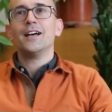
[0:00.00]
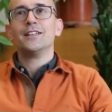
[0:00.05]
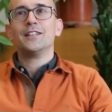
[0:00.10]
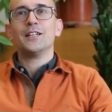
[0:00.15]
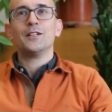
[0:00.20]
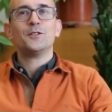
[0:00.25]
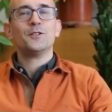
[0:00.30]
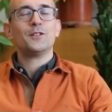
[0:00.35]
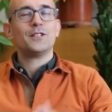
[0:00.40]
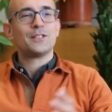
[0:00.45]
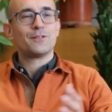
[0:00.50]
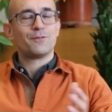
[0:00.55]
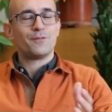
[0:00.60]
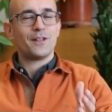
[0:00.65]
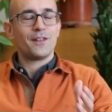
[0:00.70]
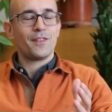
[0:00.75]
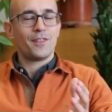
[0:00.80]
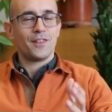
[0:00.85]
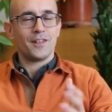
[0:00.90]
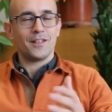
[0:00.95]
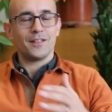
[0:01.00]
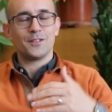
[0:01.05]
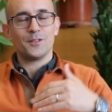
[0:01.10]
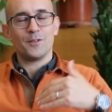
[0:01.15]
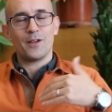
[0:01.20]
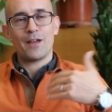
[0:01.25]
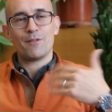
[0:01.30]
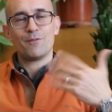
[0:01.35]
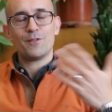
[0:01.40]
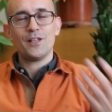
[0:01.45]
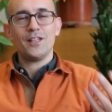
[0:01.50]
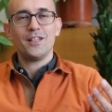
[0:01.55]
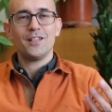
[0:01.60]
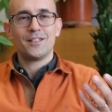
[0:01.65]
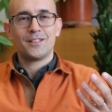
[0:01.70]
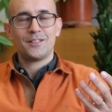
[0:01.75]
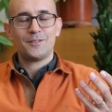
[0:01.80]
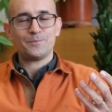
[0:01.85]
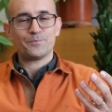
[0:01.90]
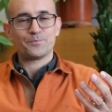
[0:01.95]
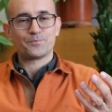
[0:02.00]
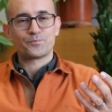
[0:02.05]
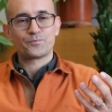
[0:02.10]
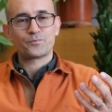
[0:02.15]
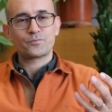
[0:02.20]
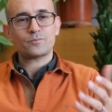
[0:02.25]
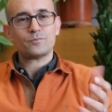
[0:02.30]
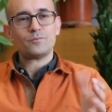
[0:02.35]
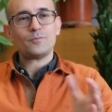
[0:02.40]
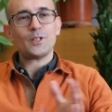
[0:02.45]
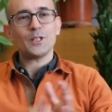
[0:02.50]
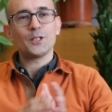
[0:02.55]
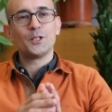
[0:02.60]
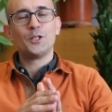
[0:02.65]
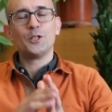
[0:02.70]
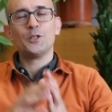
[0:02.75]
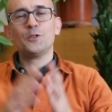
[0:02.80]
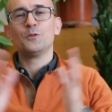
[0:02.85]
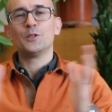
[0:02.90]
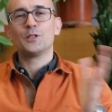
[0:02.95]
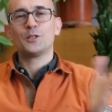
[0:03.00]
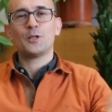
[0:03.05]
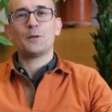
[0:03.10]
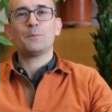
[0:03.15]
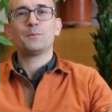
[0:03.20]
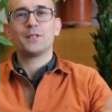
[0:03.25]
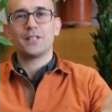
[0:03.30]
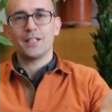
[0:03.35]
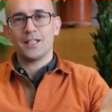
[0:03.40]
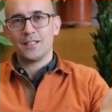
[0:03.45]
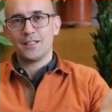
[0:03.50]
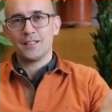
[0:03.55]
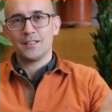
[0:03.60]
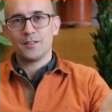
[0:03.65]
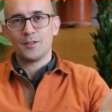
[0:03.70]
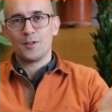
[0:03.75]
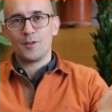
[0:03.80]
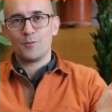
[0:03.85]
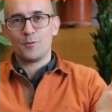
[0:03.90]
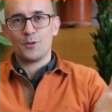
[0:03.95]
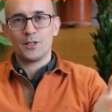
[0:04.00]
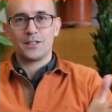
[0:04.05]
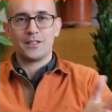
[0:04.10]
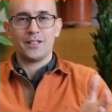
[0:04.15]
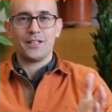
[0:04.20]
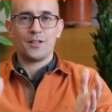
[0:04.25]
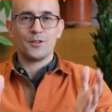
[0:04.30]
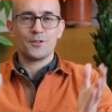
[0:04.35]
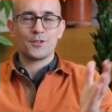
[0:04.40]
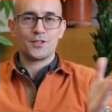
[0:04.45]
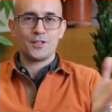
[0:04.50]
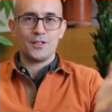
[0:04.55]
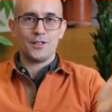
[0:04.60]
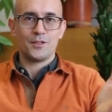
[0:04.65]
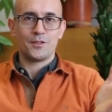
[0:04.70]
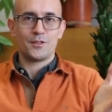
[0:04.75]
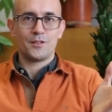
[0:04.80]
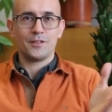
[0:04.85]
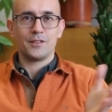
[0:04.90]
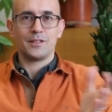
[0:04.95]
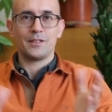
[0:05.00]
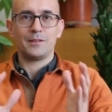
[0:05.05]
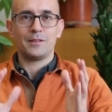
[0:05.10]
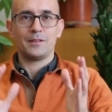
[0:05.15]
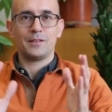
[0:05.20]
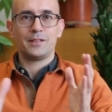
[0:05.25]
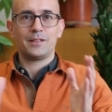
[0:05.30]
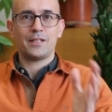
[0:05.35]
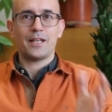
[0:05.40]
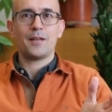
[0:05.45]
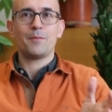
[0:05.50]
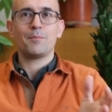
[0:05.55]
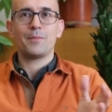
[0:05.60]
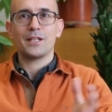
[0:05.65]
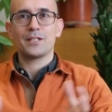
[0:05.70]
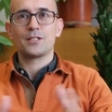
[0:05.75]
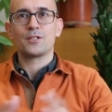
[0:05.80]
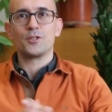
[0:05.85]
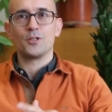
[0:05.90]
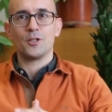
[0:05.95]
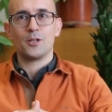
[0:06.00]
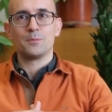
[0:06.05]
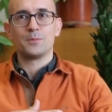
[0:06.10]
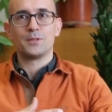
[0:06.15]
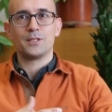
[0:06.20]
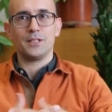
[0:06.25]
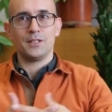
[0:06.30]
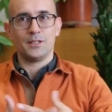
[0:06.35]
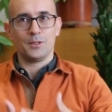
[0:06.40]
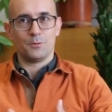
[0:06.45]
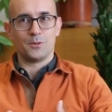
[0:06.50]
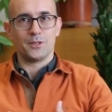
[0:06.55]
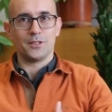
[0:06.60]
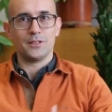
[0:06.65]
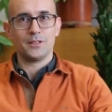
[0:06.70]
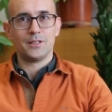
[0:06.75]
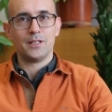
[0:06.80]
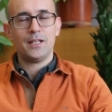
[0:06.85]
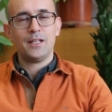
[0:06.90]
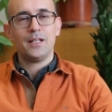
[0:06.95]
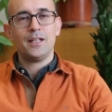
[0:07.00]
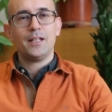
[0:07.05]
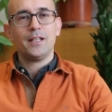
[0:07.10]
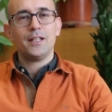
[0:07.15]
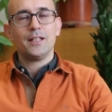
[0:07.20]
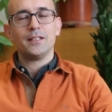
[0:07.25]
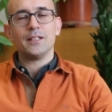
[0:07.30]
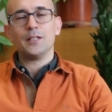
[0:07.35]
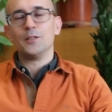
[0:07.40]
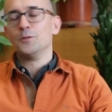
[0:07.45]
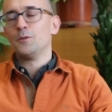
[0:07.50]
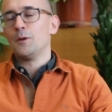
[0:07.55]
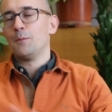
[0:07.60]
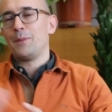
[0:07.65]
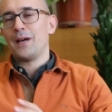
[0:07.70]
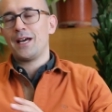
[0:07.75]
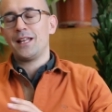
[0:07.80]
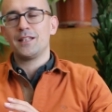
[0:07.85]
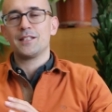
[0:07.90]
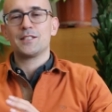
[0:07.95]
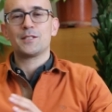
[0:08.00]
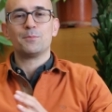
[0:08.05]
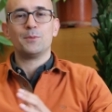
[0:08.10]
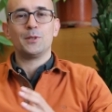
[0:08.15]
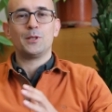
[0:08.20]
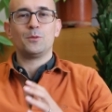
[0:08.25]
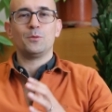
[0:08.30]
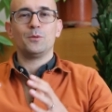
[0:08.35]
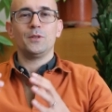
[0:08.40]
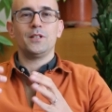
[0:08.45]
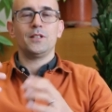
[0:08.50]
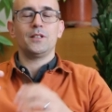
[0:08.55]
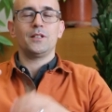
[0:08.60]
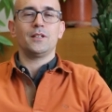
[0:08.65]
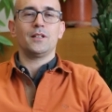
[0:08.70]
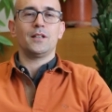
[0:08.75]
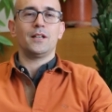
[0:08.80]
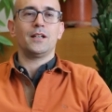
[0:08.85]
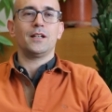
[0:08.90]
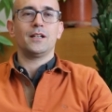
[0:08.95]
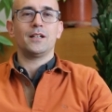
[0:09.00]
they do this fun thing. So every year they do a top 10 of what they consider the 10 best jobs in the world. They do a balance between